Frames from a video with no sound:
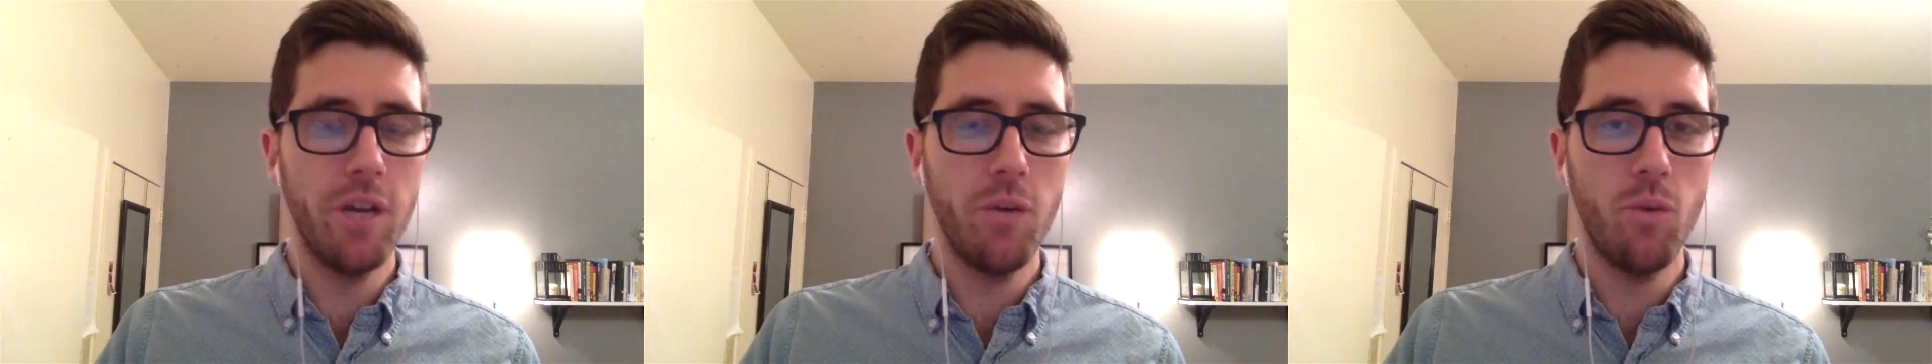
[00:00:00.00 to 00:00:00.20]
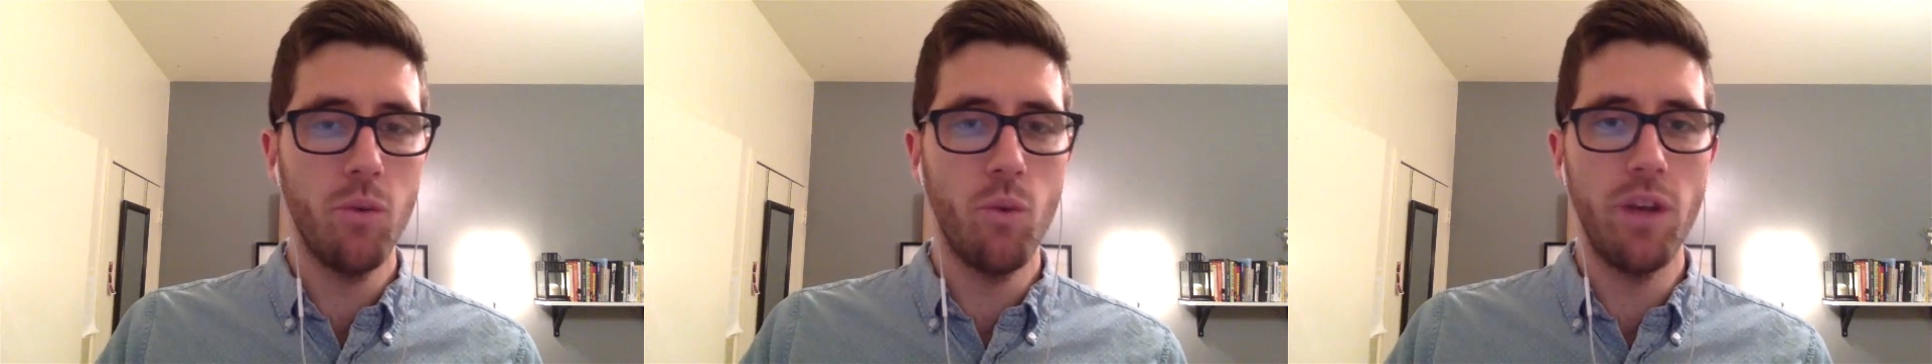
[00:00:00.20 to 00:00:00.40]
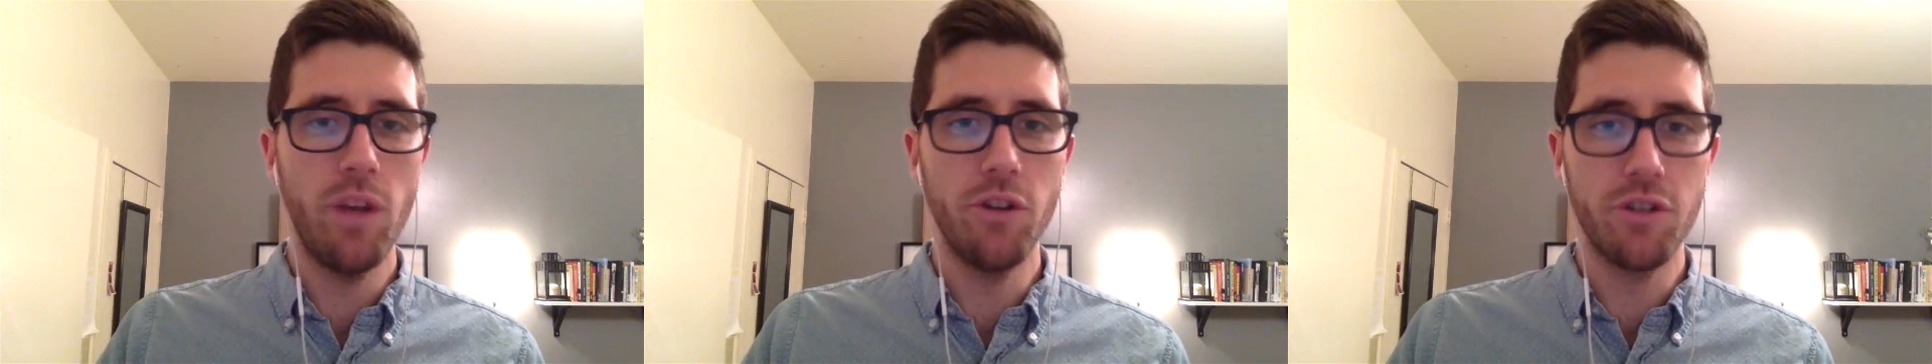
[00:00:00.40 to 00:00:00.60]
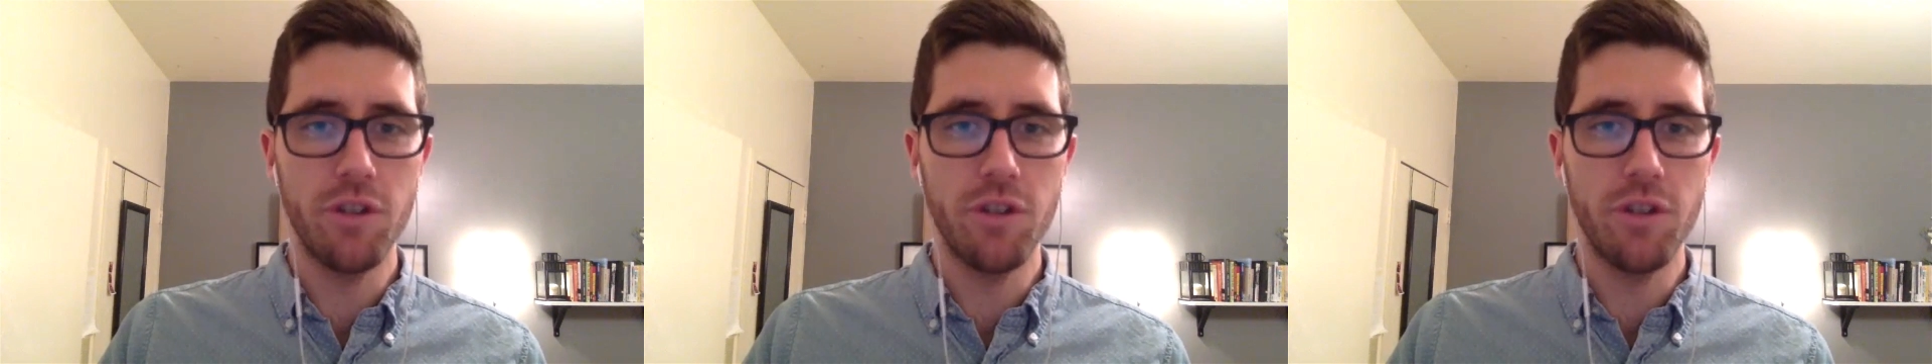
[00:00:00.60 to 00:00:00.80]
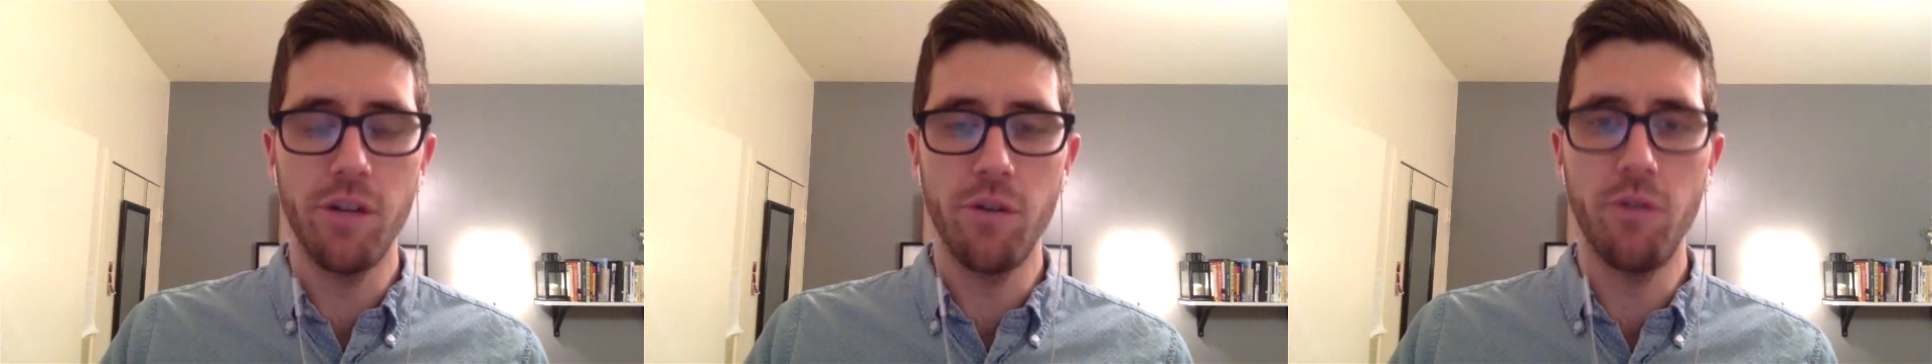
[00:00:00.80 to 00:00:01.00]
when you're
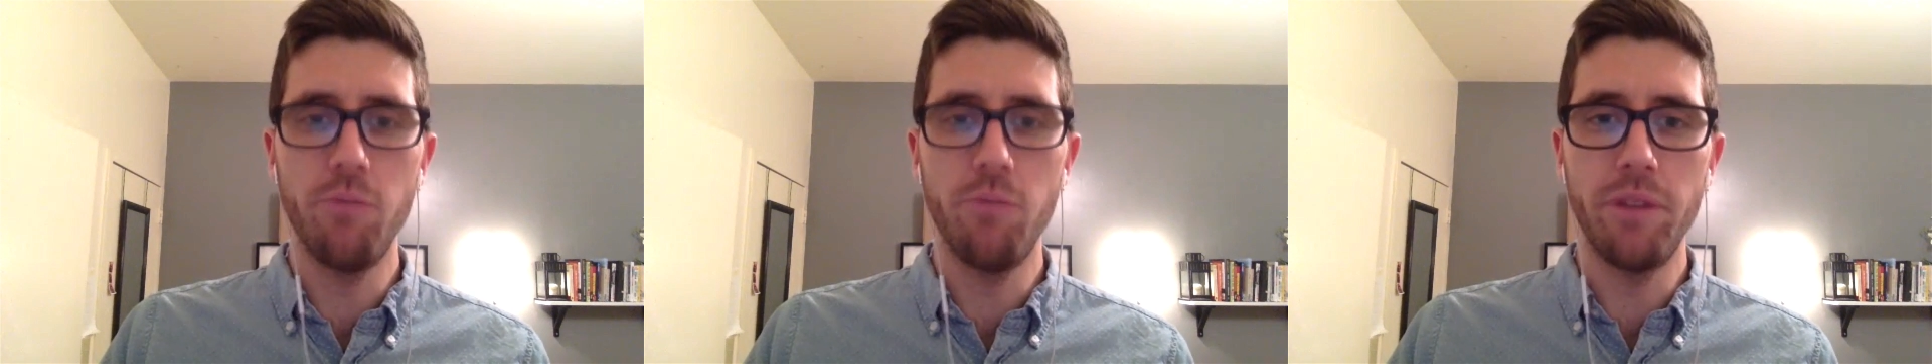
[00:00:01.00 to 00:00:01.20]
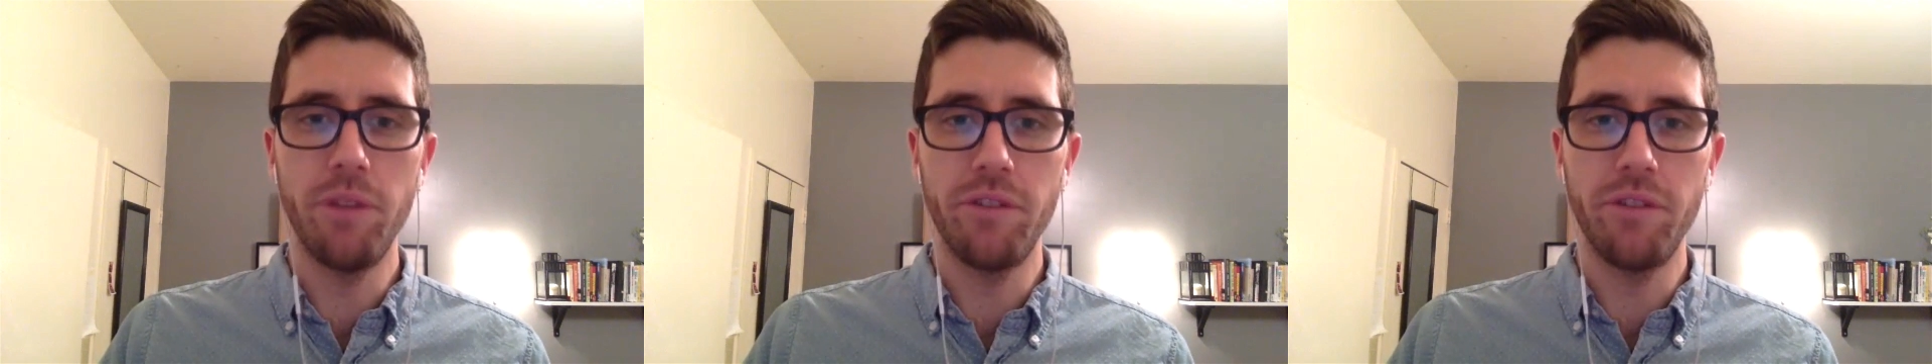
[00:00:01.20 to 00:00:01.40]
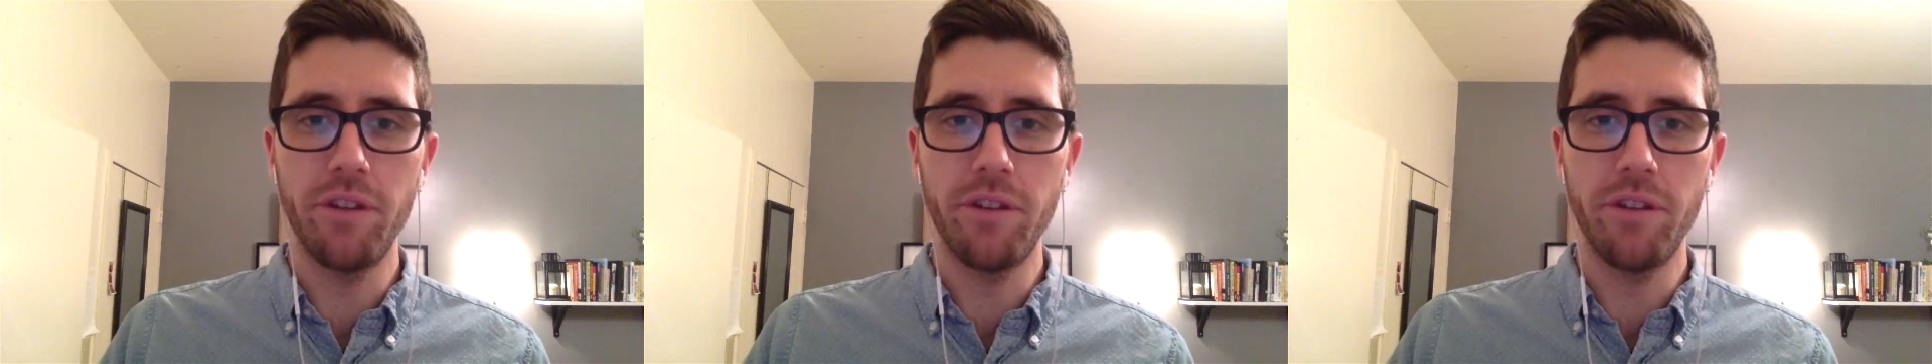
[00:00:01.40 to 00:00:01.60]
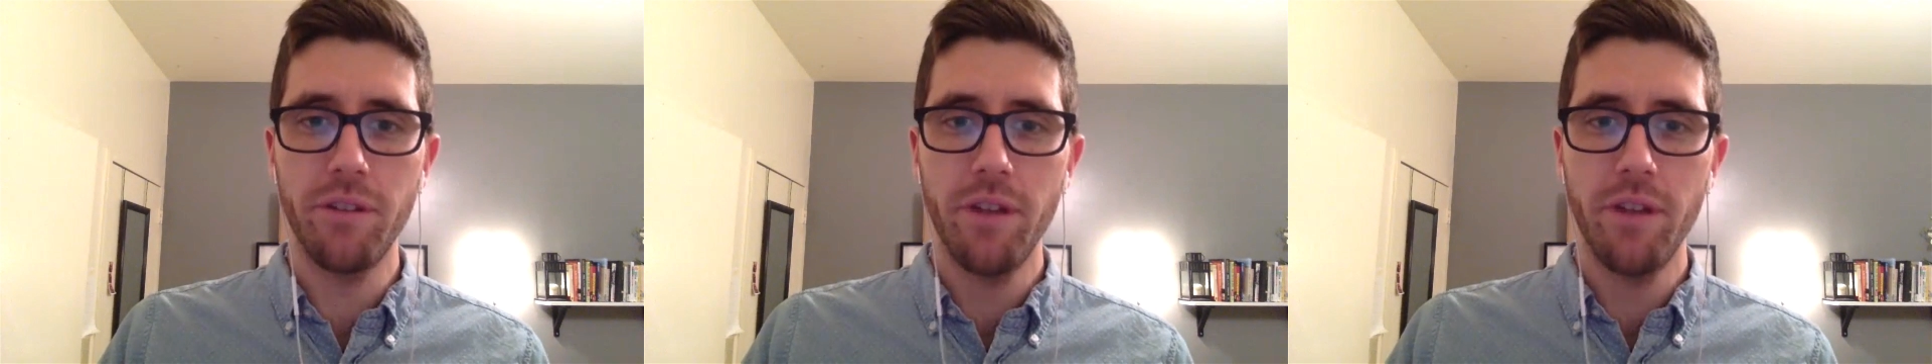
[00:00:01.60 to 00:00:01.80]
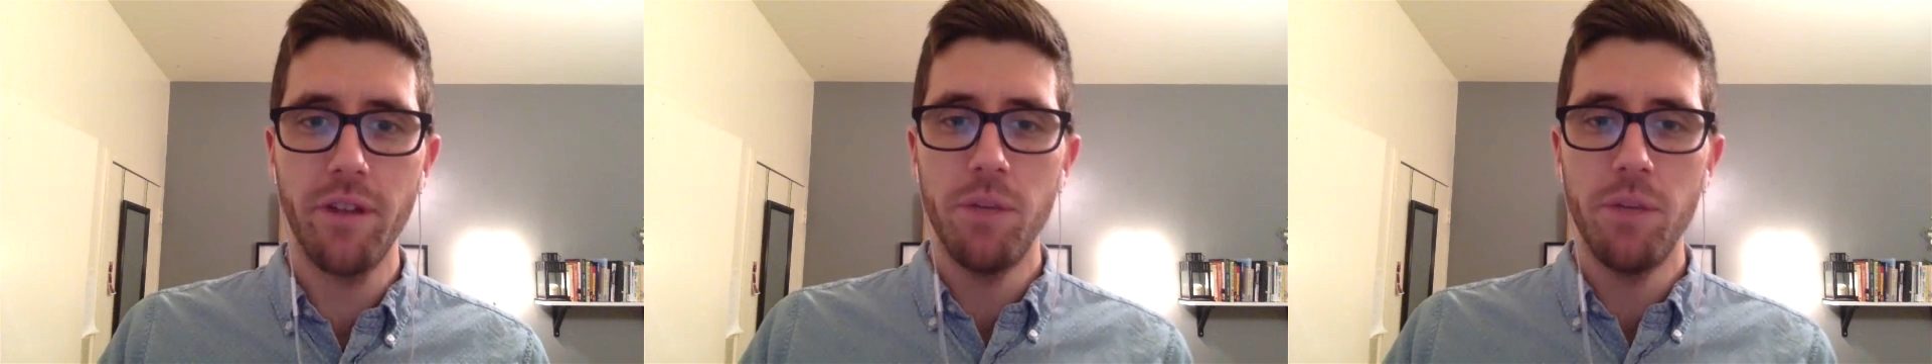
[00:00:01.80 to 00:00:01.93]
starting your own business.